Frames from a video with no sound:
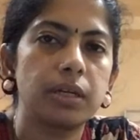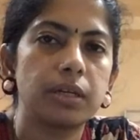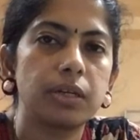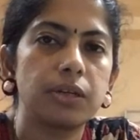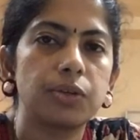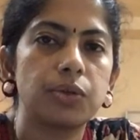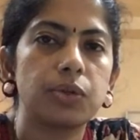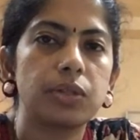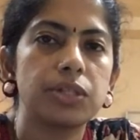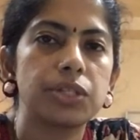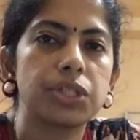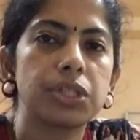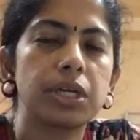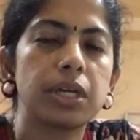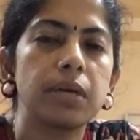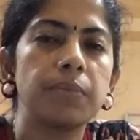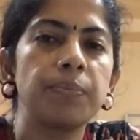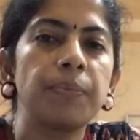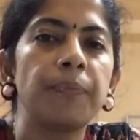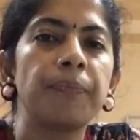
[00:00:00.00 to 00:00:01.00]
into this
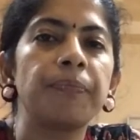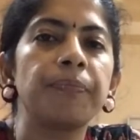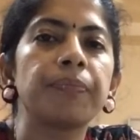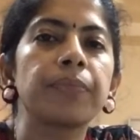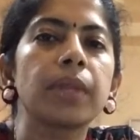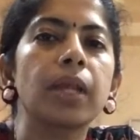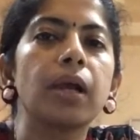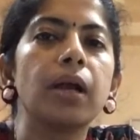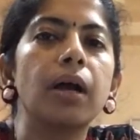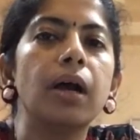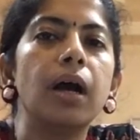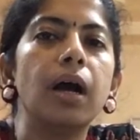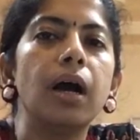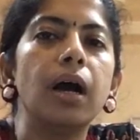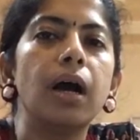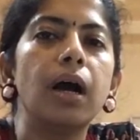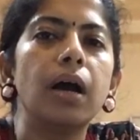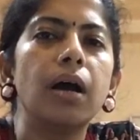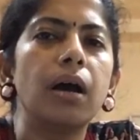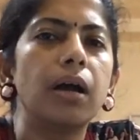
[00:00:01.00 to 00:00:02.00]
shape.
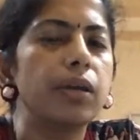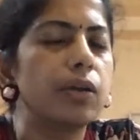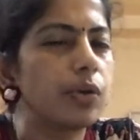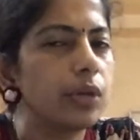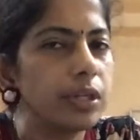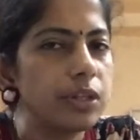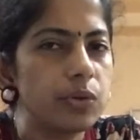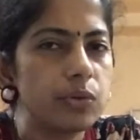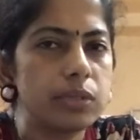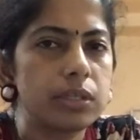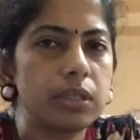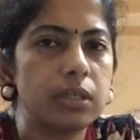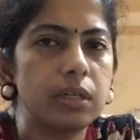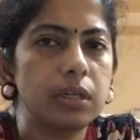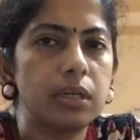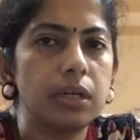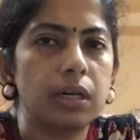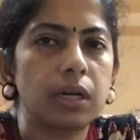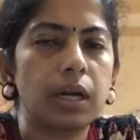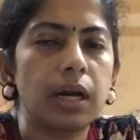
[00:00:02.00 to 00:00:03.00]
You can use
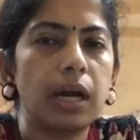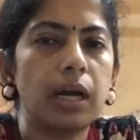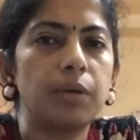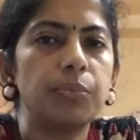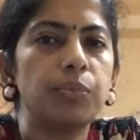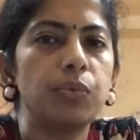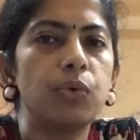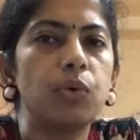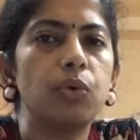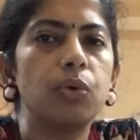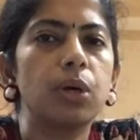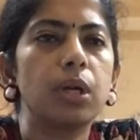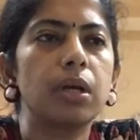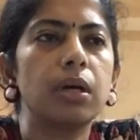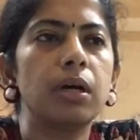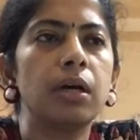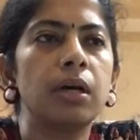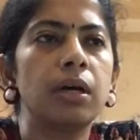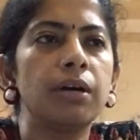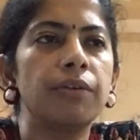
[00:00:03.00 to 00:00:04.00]
a cardboard
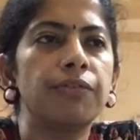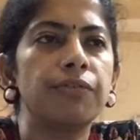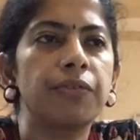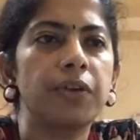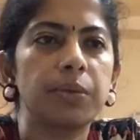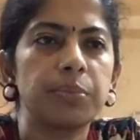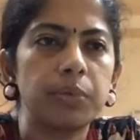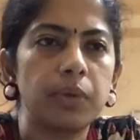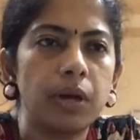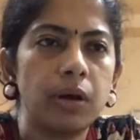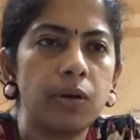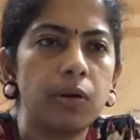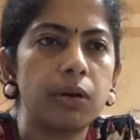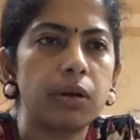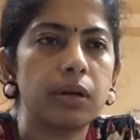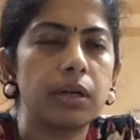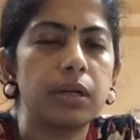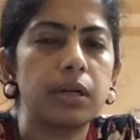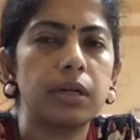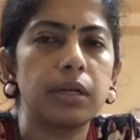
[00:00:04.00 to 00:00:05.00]

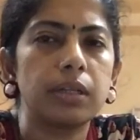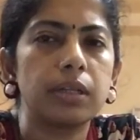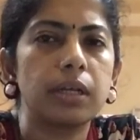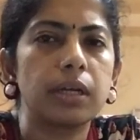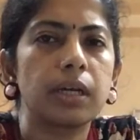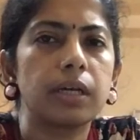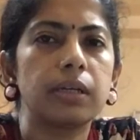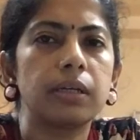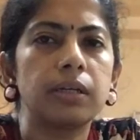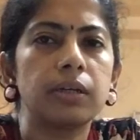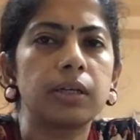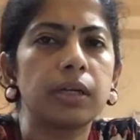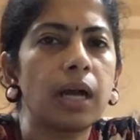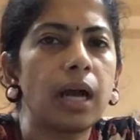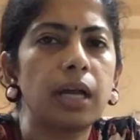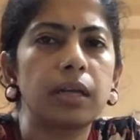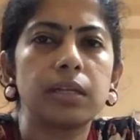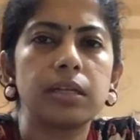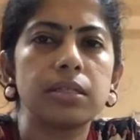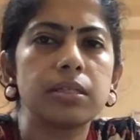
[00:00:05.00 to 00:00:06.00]
the
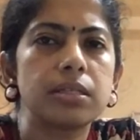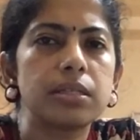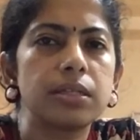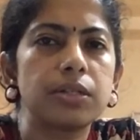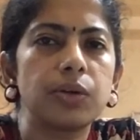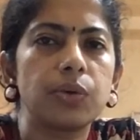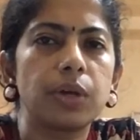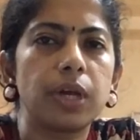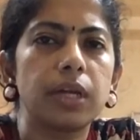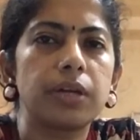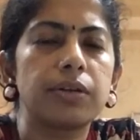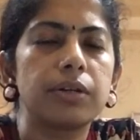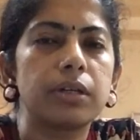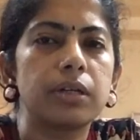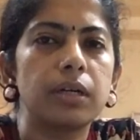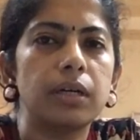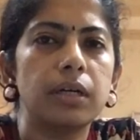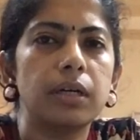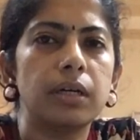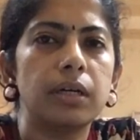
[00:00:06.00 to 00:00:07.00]
cartons that you get
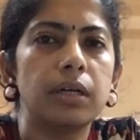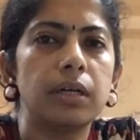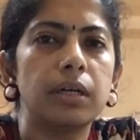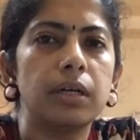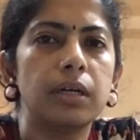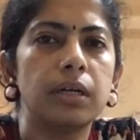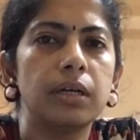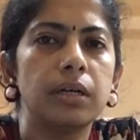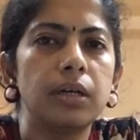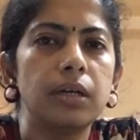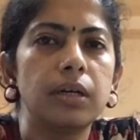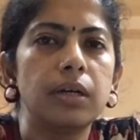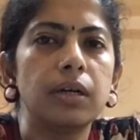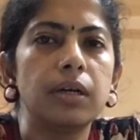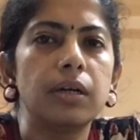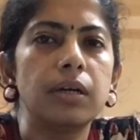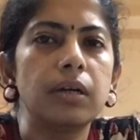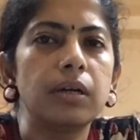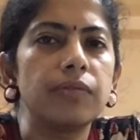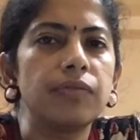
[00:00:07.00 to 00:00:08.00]

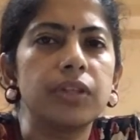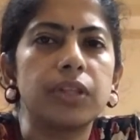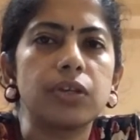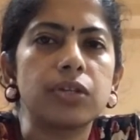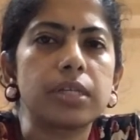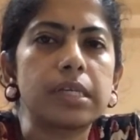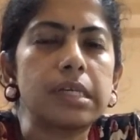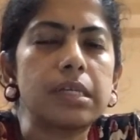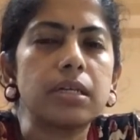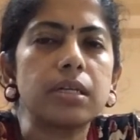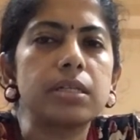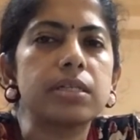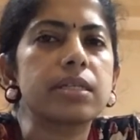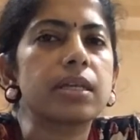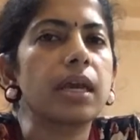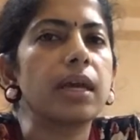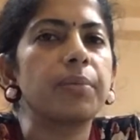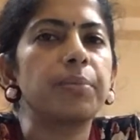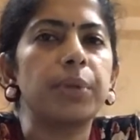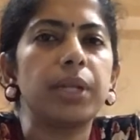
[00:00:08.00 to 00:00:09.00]
with your cereals
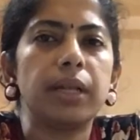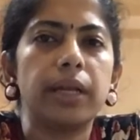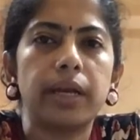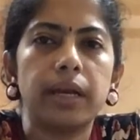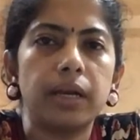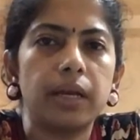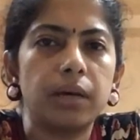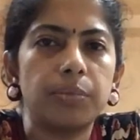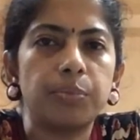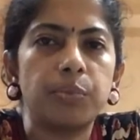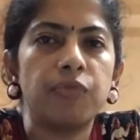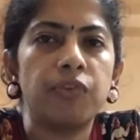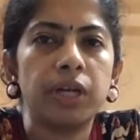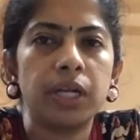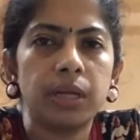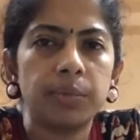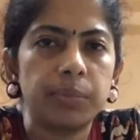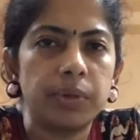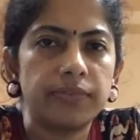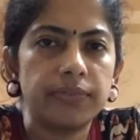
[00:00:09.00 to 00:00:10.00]
can be layered up one
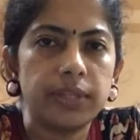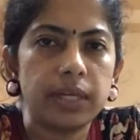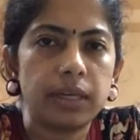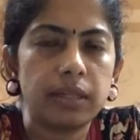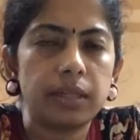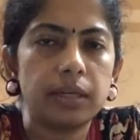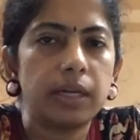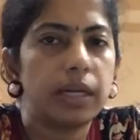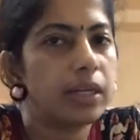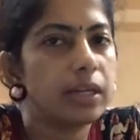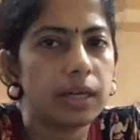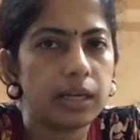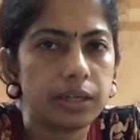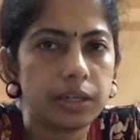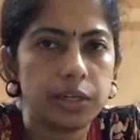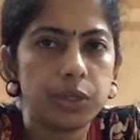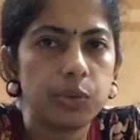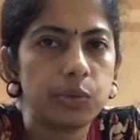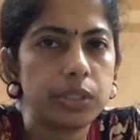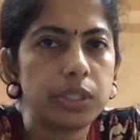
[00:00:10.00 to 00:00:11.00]
above the other and cut
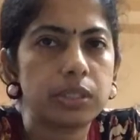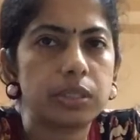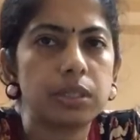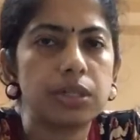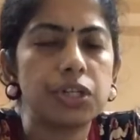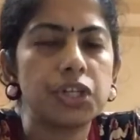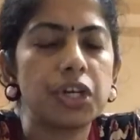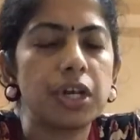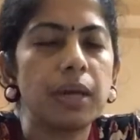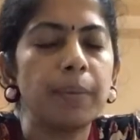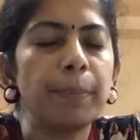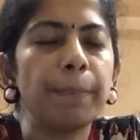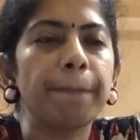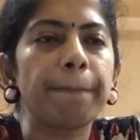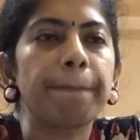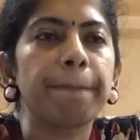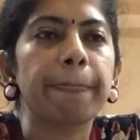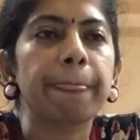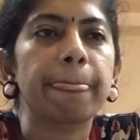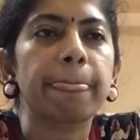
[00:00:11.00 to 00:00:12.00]
into a shape.
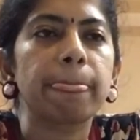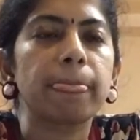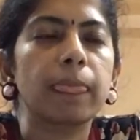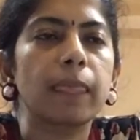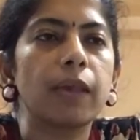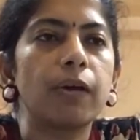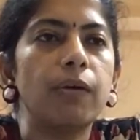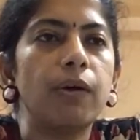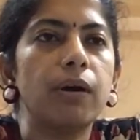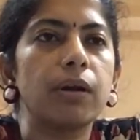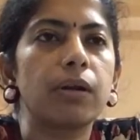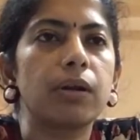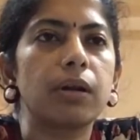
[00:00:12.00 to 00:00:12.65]
Or